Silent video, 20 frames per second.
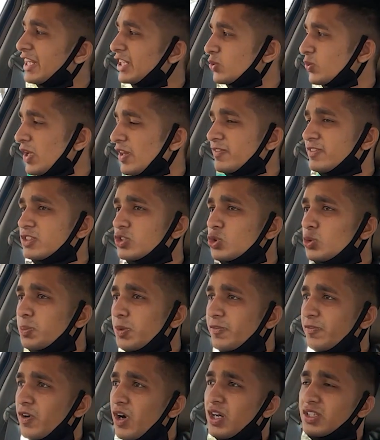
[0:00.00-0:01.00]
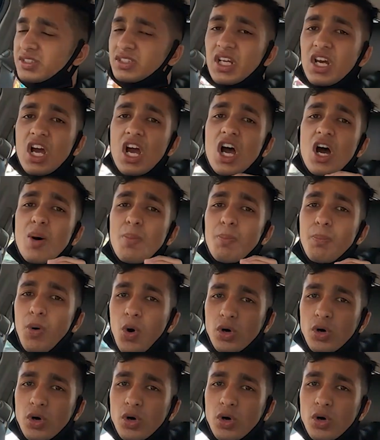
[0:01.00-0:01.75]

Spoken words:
812 Superfast.